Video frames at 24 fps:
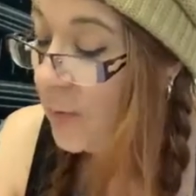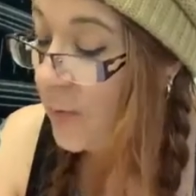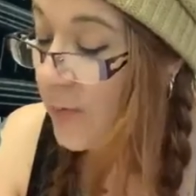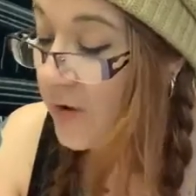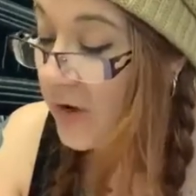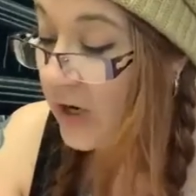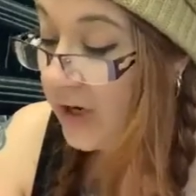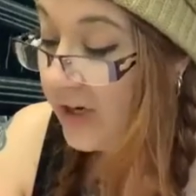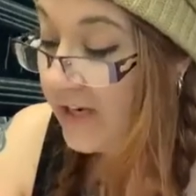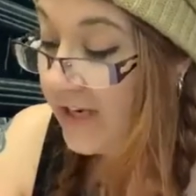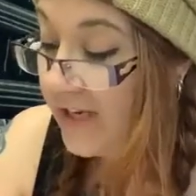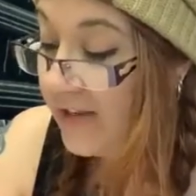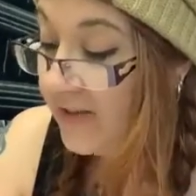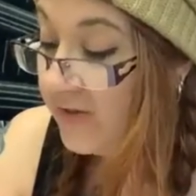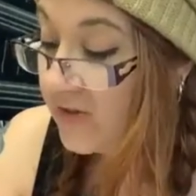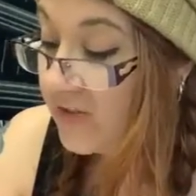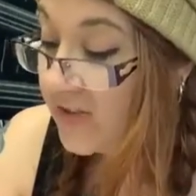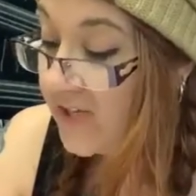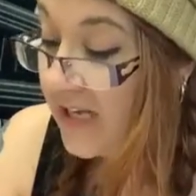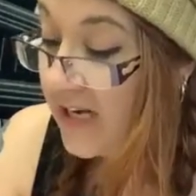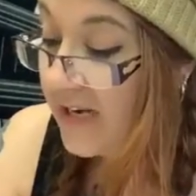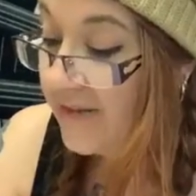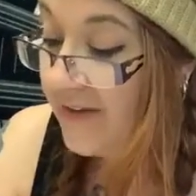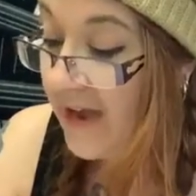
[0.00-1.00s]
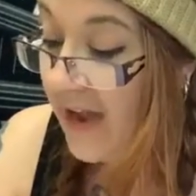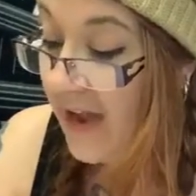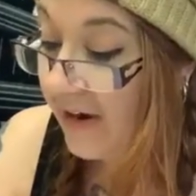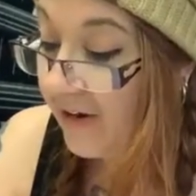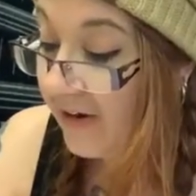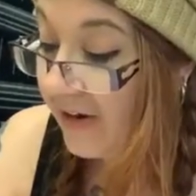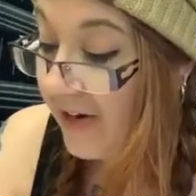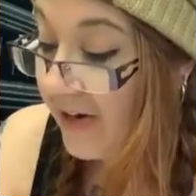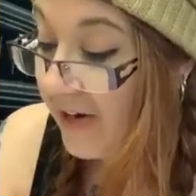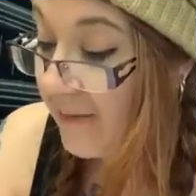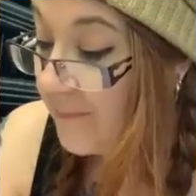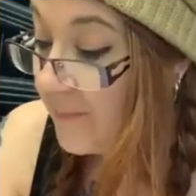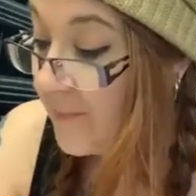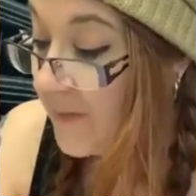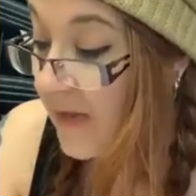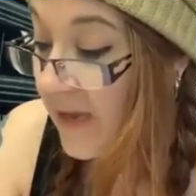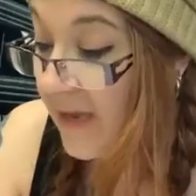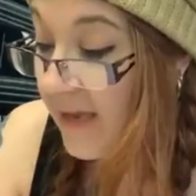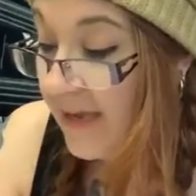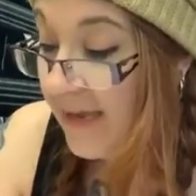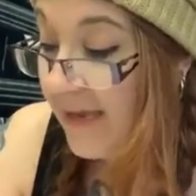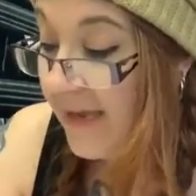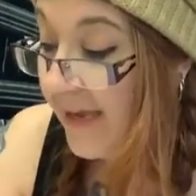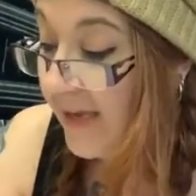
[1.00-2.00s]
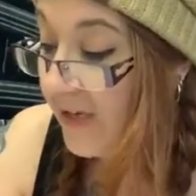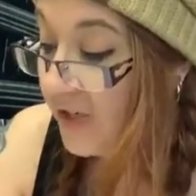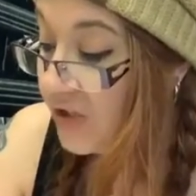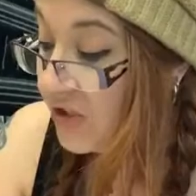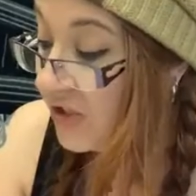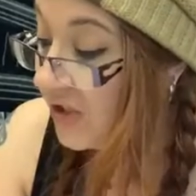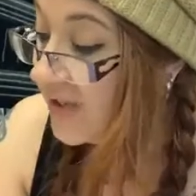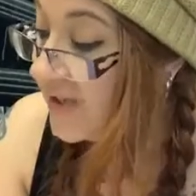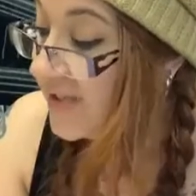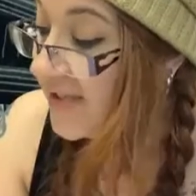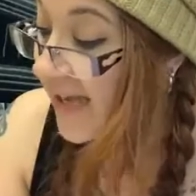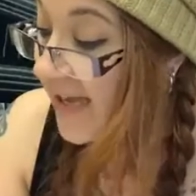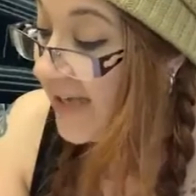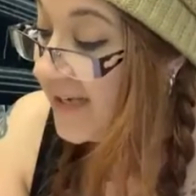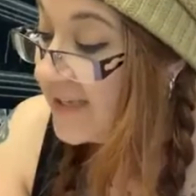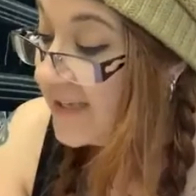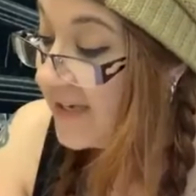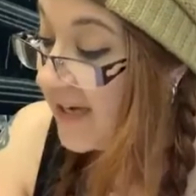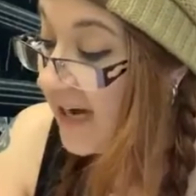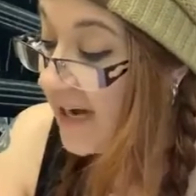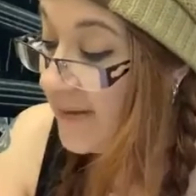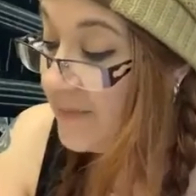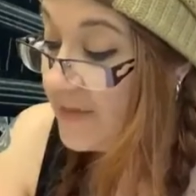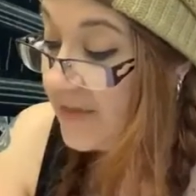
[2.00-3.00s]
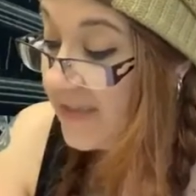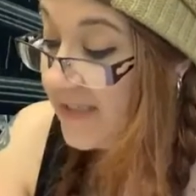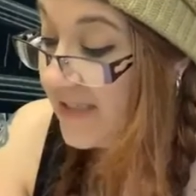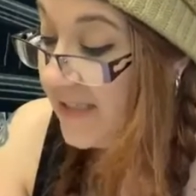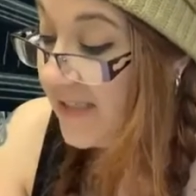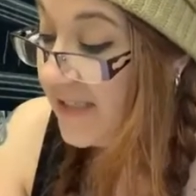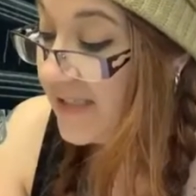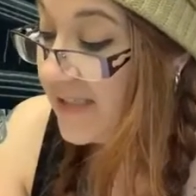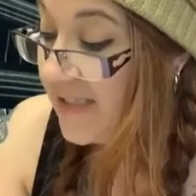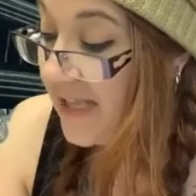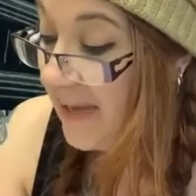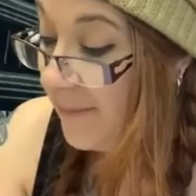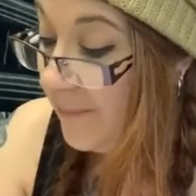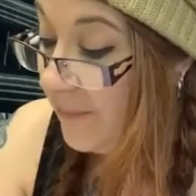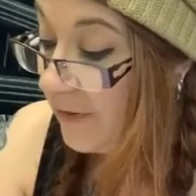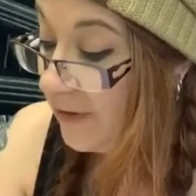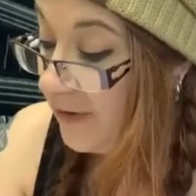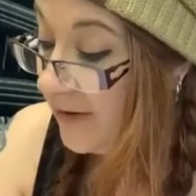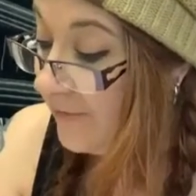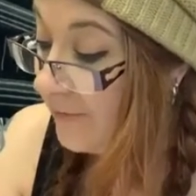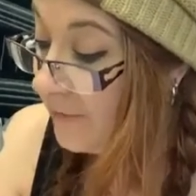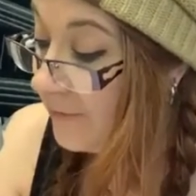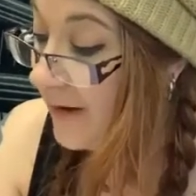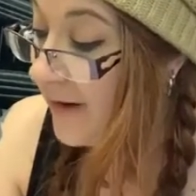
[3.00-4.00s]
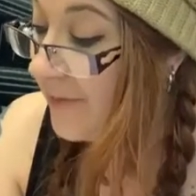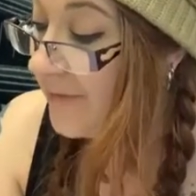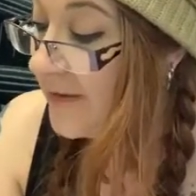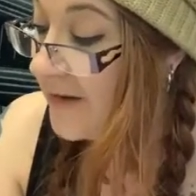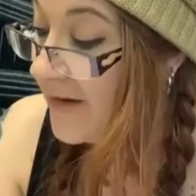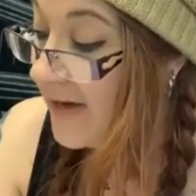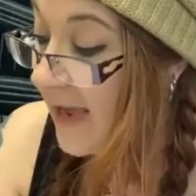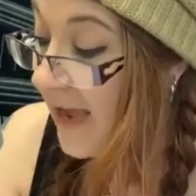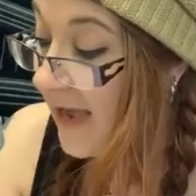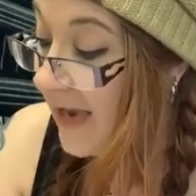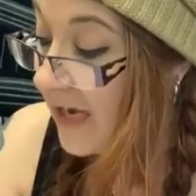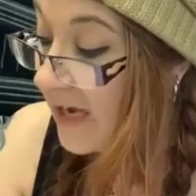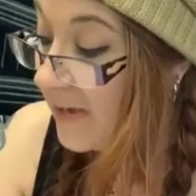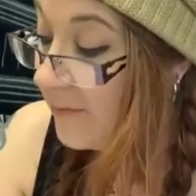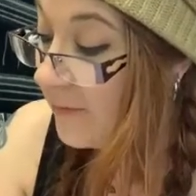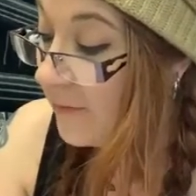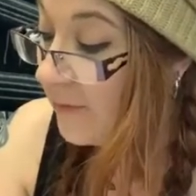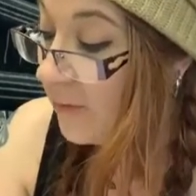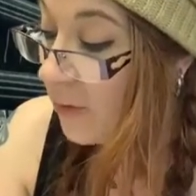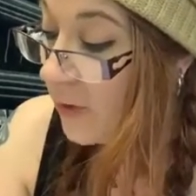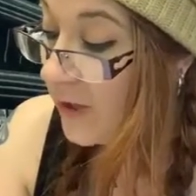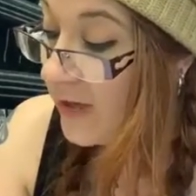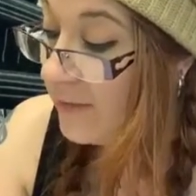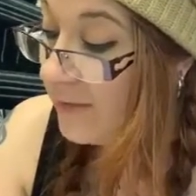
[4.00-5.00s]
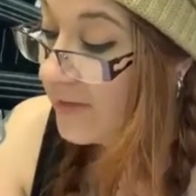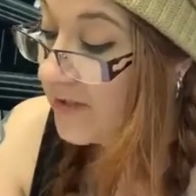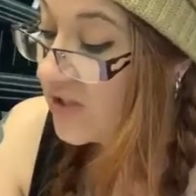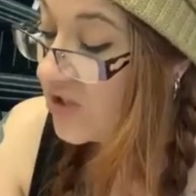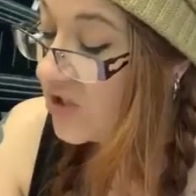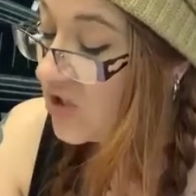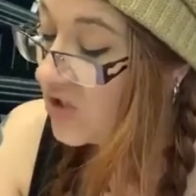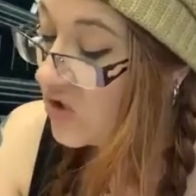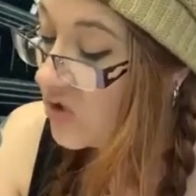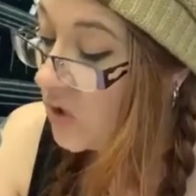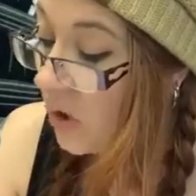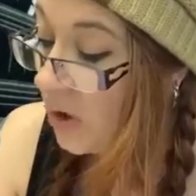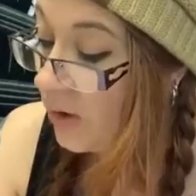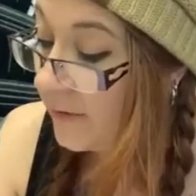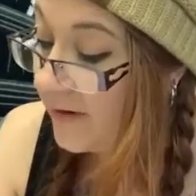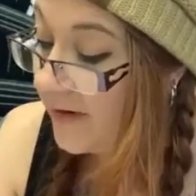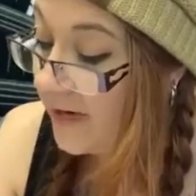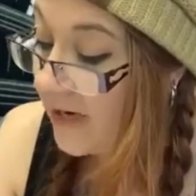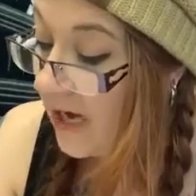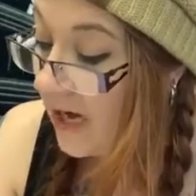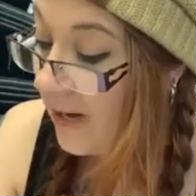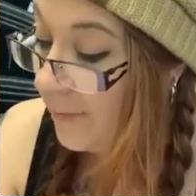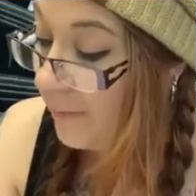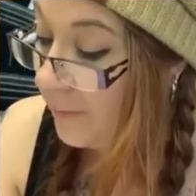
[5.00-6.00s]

open on either side of Harry. He just had time to seize the hippogriff around the neck before he was soaring